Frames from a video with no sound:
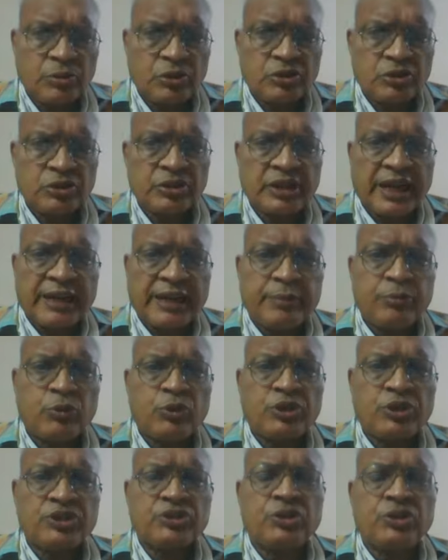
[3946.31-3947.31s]
Both red
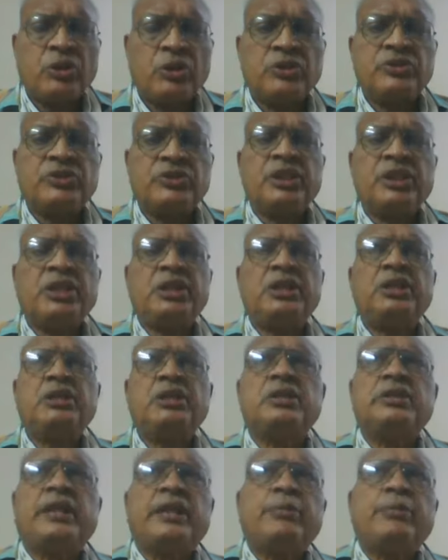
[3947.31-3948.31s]
book is called C,
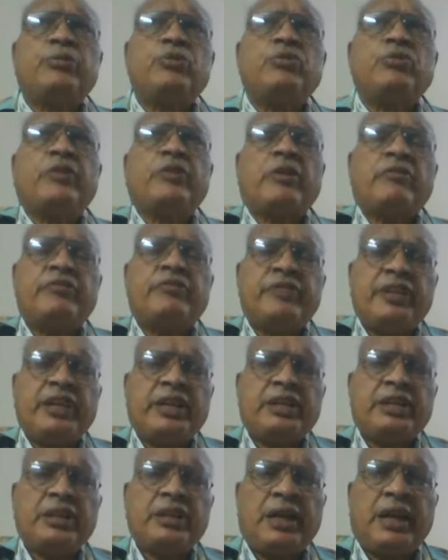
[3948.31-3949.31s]
red book from
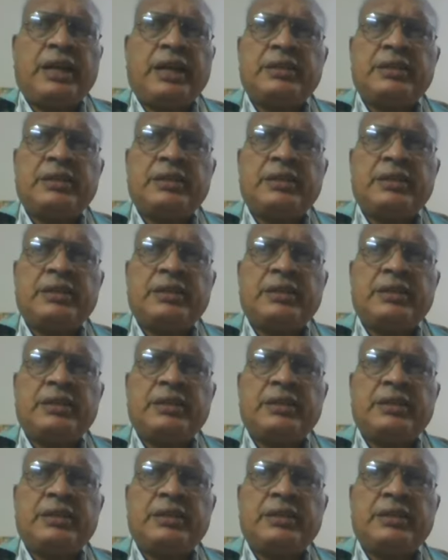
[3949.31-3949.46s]
FedEx,